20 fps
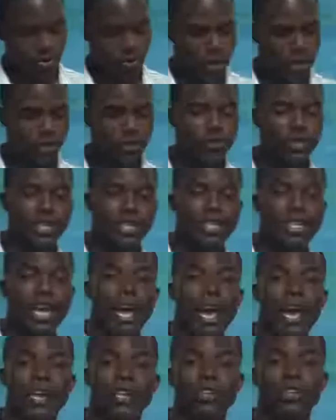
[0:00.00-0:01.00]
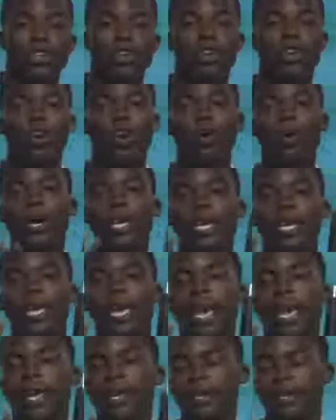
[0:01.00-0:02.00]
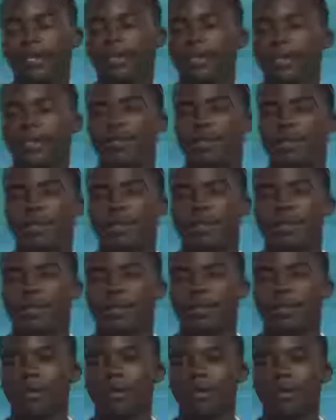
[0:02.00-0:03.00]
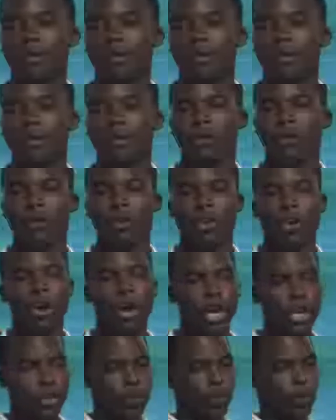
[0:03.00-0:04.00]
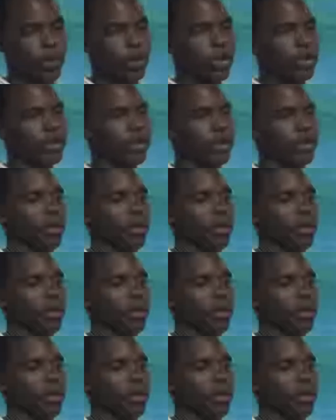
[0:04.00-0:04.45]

when you decide to go against God's word,